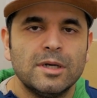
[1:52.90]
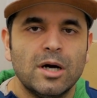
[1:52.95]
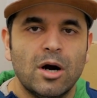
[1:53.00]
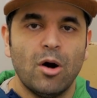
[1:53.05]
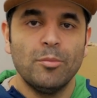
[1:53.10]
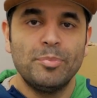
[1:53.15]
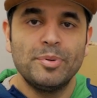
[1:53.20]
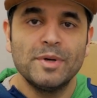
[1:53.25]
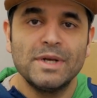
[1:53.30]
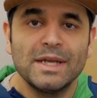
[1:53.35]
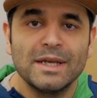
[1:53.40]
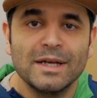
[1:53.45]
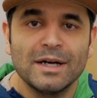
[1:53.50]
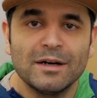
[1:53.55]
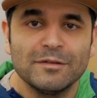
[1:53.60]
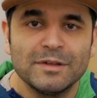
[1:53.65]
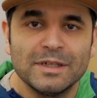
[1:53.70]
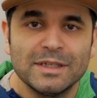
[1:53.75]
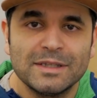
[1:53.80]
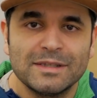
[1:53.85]
opening
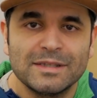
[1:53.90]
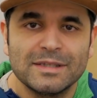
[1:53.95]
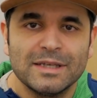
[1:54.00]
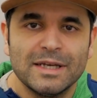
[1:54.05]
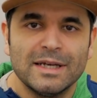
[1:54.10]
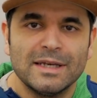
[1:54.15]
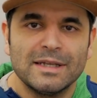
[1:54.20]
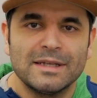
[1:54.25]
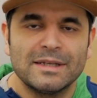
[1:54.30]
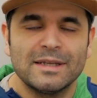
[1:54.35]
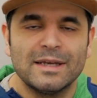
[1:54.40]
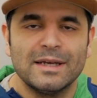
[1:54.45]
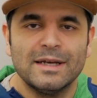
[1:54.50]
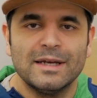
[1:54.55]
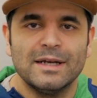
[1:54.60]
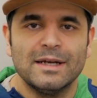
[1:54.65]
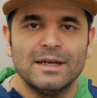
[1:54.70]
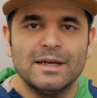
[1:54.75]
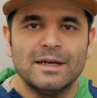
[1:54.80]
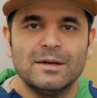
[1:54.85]
of it, and
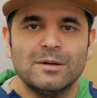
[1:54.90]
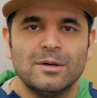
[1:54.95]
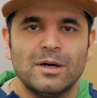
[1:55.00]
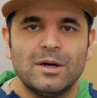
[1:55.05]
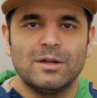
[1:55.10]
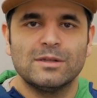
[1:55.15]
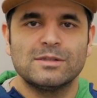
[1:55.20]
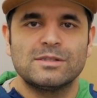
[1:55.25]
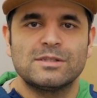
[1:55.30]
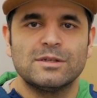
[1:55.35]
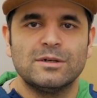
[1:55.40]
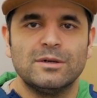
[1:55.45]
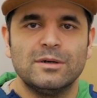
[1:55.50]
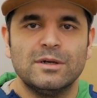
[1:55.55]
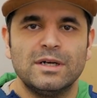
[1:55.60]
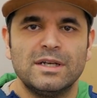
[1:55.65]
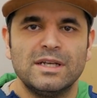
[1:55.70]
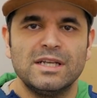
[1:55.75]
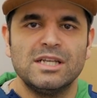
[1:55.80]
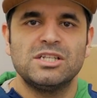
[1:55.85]

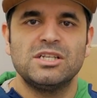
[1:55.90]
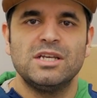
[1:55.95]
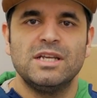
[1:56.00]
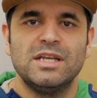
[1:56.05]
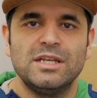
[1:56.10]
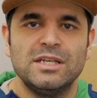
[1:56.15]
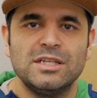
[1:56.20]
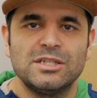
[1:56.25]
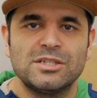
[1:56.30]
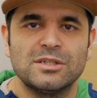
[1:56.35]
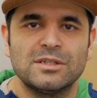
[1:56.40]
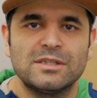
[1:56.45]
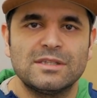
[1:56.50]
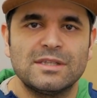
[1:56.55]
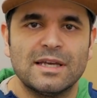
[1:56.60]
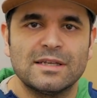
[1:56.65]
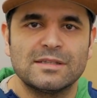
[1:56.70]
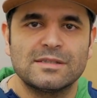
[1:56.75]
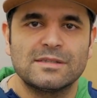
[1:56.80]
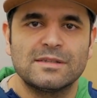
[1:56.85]
also an initial
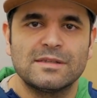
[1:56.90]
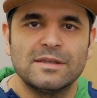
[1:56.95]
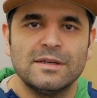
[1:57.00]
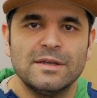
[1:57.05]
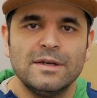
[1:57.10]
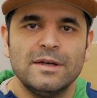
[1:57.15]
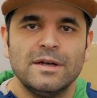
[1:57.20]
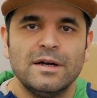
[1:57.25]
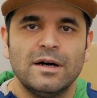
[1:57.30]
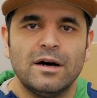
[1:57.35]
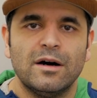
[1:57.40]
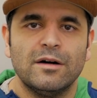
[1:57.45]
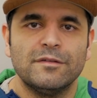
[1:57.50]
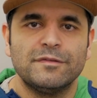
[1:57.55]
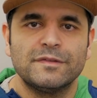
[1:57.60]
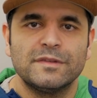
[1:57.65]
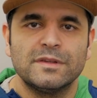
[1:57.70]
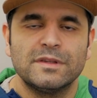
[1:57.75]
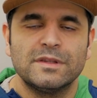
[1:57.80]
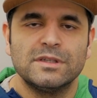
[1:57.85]
test
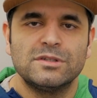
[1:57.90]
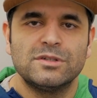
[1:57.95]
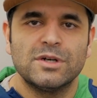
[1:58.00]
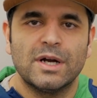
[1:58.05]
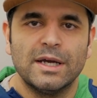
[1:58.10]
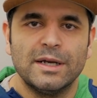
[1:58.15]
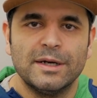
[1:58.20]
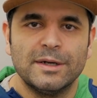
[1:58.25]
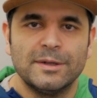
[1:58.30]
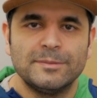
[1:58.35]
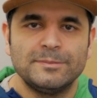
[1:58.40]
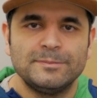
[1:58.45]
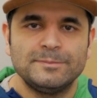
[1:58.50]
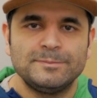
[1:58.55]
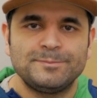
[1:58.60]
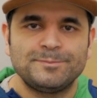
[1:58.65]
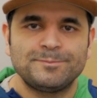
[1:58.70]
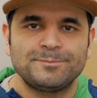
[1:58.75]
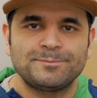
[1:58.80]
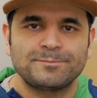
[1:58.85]
of the dryer
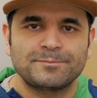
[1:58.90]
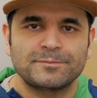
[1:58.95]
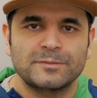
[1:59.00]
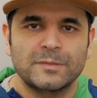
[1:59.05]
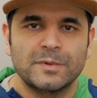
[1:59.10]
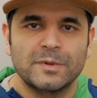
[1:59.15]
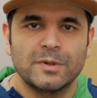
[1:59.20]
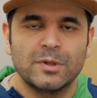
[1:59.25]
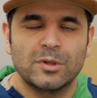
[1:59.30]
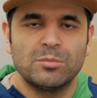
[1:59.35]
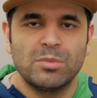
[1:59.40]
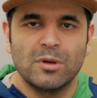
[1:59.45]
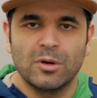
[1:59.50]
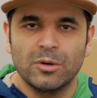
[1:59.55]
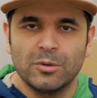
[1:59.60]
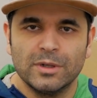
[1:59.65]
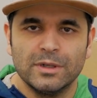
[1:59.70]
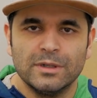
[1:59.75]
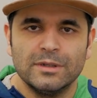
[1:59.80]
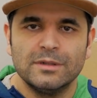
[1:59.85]
or
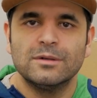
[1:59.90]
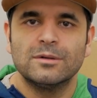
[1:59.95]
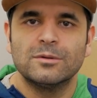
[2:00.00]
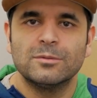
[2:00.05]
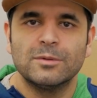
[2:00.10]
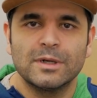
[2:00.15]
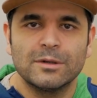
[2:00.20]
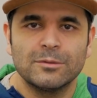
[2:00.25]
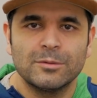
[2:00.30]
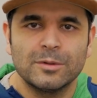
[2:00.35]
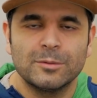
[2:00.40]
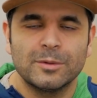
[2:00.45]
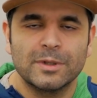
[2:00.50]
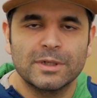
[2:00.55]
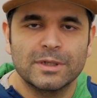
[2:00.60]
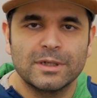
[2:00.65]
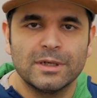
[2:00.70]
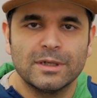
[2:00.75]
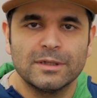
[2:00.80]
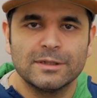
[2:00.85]
blower or whatever you
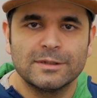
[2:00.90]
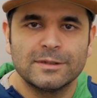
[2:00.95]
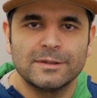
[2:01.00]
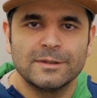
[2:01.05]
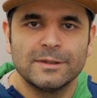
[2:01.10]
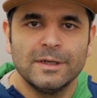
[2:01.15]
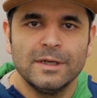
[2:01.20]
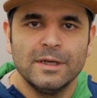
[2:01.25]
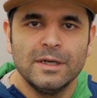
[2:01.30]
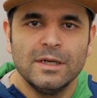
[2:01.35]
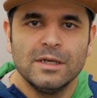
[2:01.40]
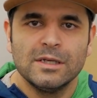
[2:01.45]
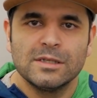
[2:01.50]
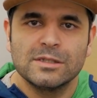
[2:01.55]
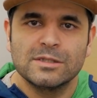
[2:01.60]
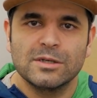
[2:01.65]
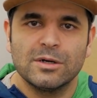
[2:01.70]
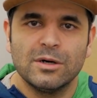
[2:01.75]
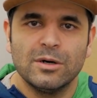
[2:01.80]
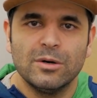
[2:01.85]
want to call it.
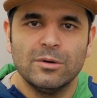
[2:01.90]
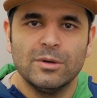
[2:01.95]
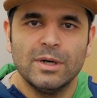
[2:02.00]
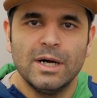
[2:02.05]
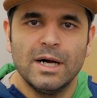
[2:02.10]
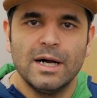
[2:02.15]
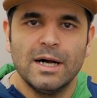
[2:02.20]
So